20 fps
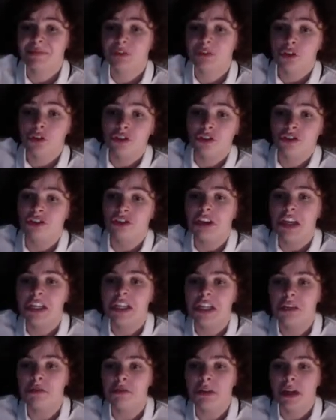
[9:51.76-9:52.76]
Jean,
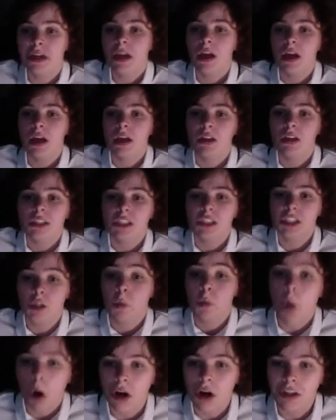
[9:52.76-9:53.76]
you
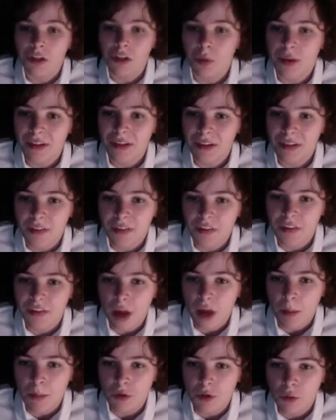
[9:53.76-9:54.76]
aren't going to let this
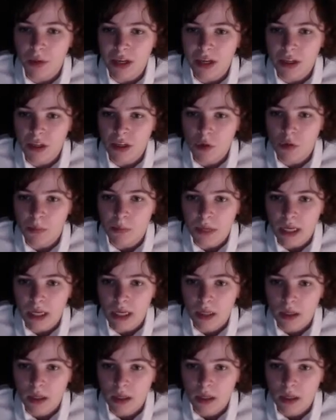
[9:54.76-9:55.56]
come between you and me.